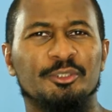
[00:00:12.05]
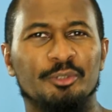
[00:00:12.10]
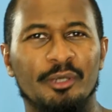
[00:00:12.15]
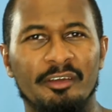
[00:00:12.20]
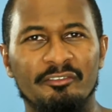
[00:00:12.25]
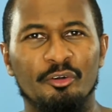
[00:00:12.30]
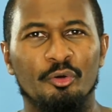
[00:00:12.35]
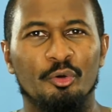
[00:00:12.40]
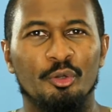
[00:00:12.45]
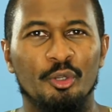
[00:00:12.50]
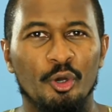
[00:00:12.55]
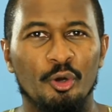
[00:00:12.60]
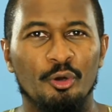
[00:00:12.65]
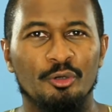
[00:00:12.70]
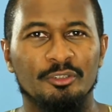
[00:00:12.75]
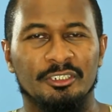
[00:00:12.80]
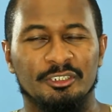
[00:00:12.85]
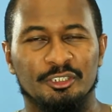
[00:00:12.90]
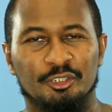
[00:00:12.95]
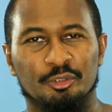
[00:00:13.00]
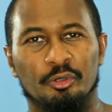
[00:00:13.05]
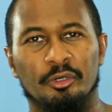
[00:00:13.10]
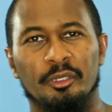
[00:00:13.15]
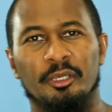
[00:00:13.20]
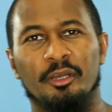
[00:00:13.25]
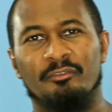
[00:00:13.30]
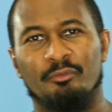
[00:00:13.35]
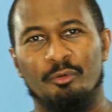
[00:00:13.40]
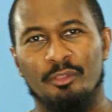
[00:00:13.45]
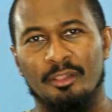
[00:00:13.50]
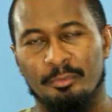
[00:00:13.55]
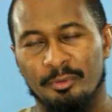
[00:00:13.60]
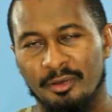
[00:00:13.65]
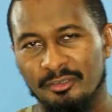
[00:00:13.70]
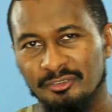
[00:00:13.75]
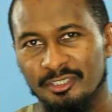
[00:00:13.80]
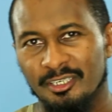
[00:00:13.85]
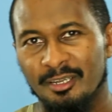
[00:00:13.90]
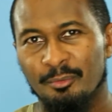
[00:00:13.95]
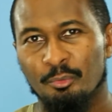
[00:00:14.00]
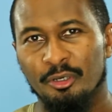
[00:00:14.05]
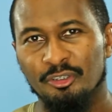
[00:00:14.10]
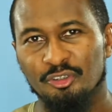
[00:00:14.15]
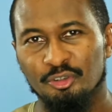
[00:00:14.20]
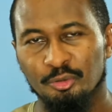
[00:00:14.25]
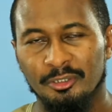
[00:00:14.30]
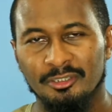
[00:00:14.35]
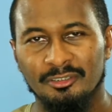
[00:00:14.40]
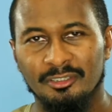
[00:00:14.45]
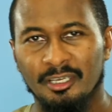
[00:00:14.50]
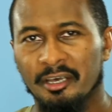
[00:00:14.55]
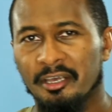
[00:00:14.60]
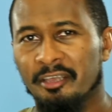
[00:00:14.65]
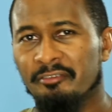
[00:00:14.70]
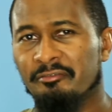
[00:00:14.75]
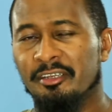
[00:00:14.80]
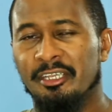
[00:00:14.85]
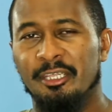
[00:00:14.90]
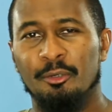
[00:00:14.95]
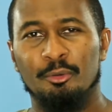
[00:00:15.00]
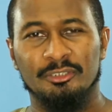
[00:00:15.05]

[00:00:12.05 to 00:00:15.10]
so everyone knows the story of when the Prophet went to a Ta'if and he